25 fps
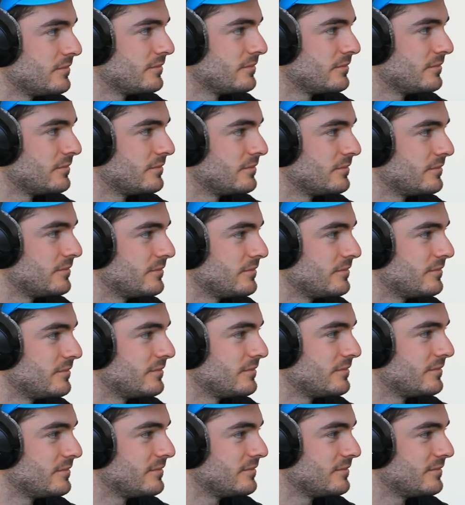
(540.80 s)

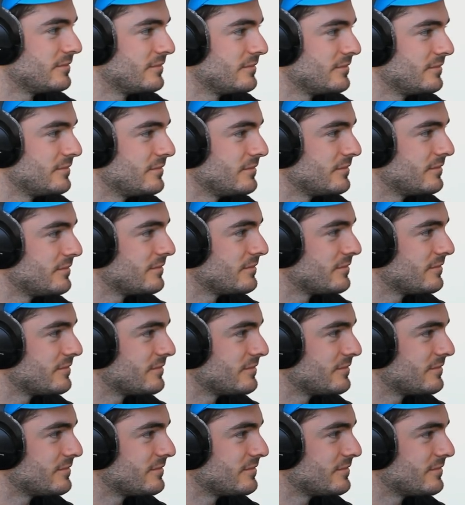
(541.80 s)

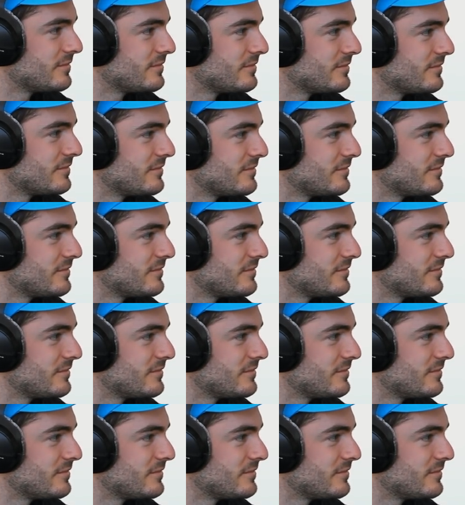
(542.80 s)
This person isn't speaking.